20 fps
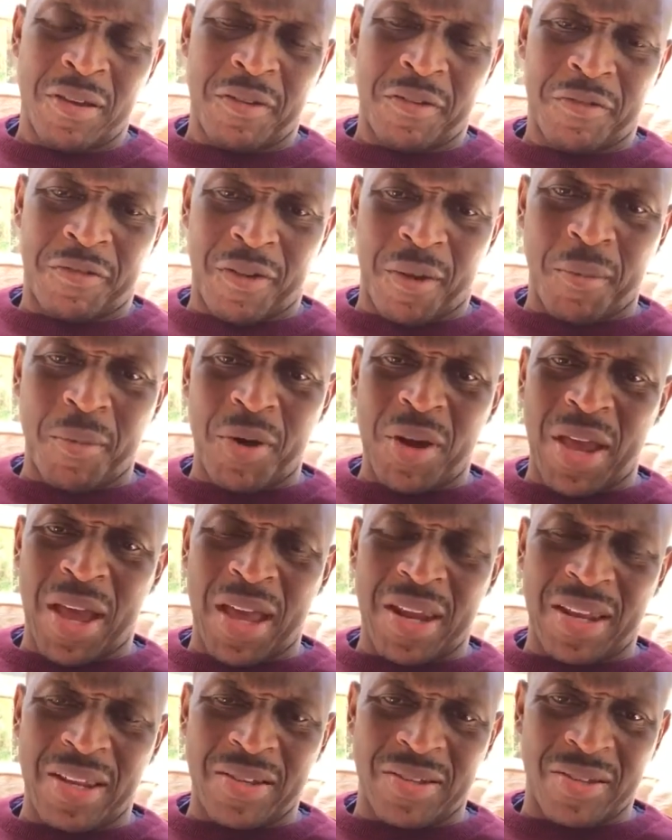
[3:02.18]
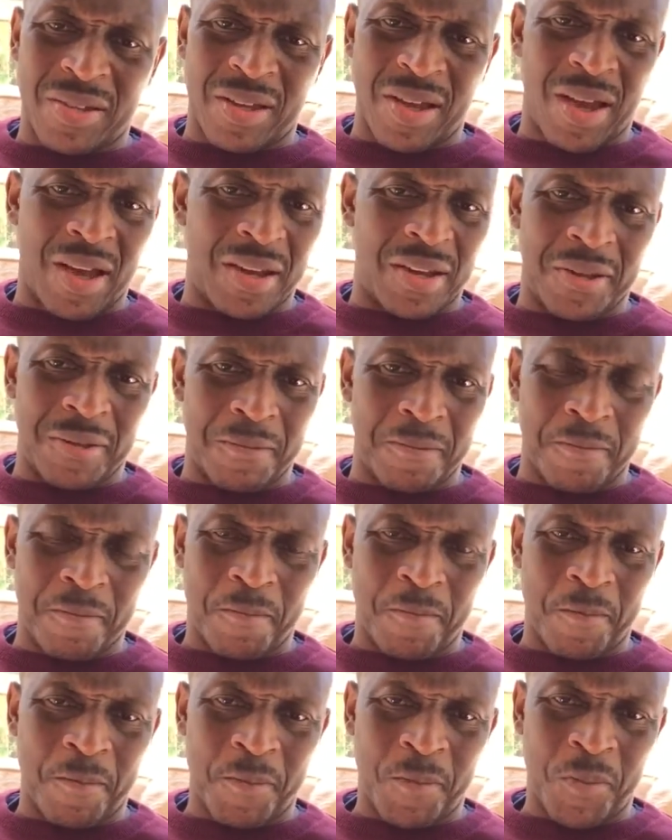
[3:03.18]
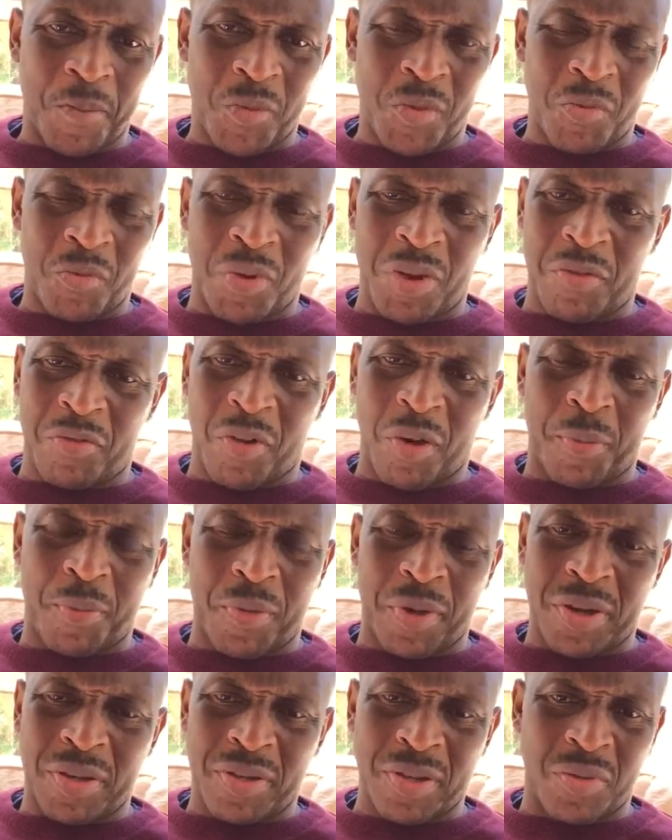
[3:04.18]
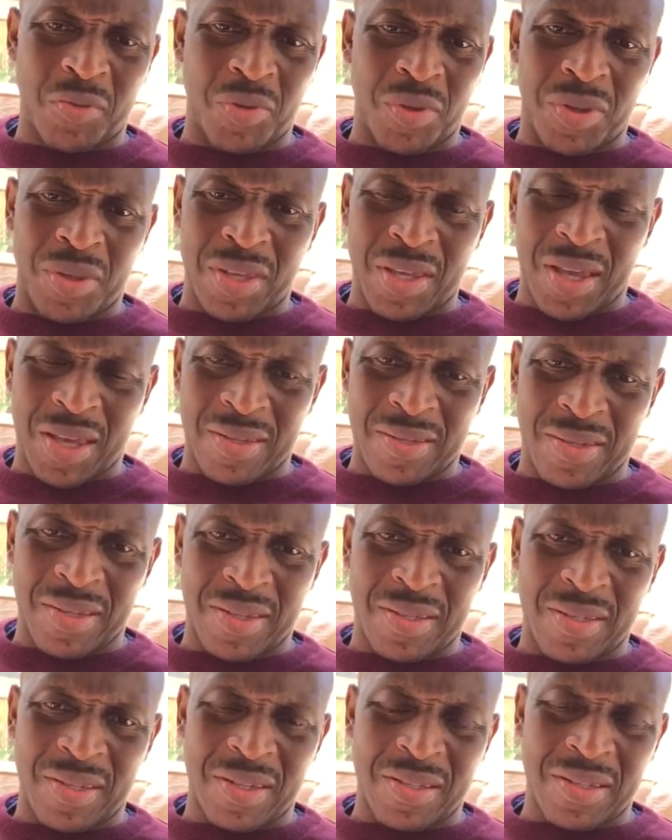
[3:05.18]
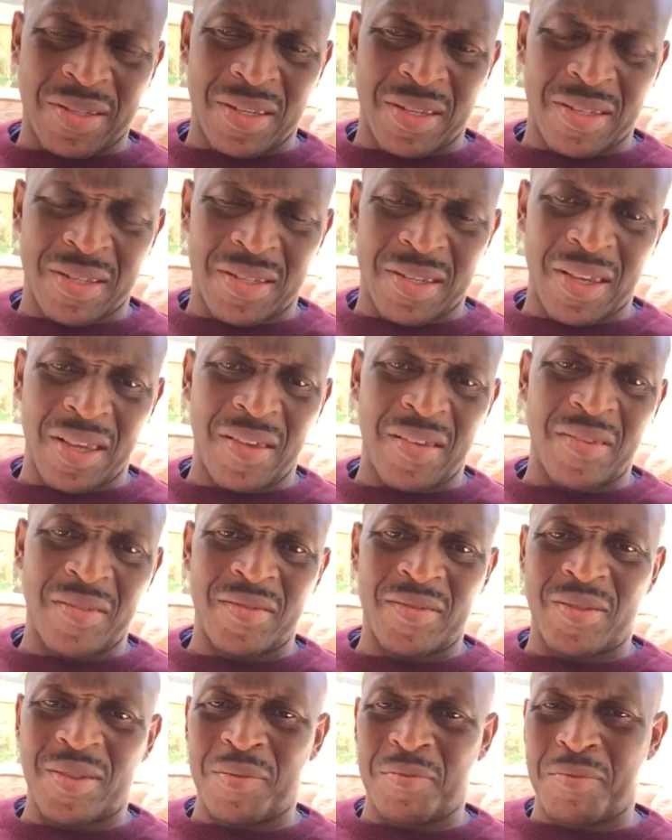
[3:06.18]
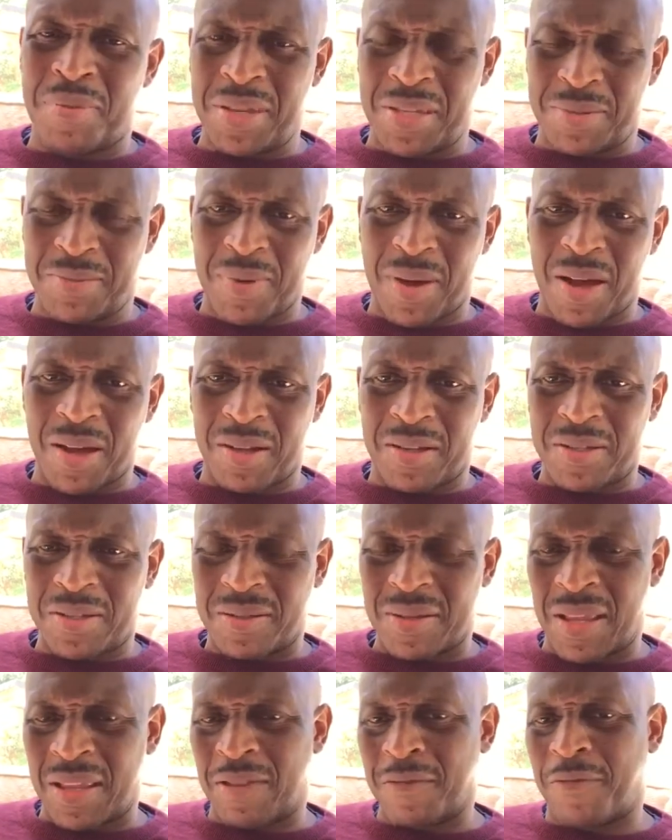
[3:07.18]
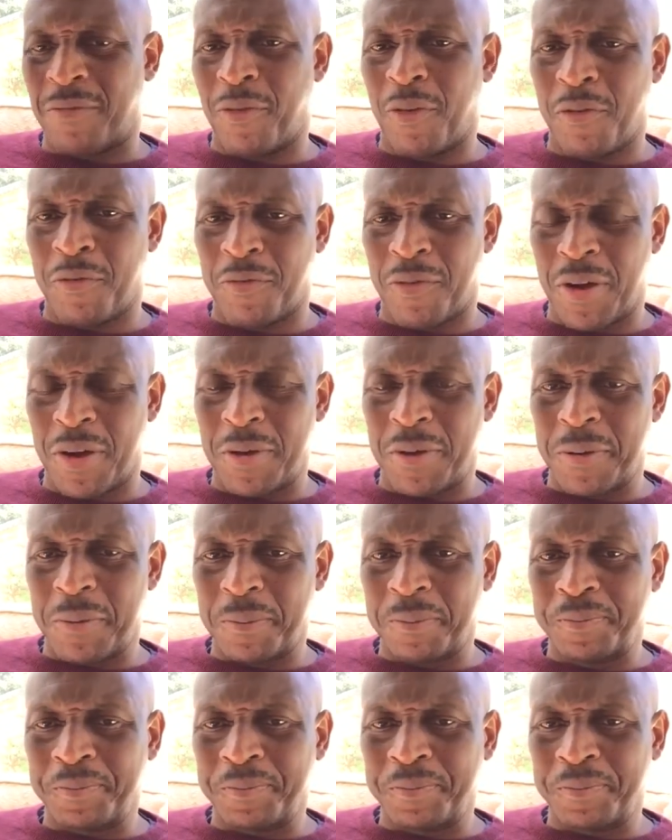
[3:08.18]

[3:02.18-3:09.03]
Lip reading: from Rian into Ghana, we've operated with the Azizis, the Steves, the Bismarcks at the forefront.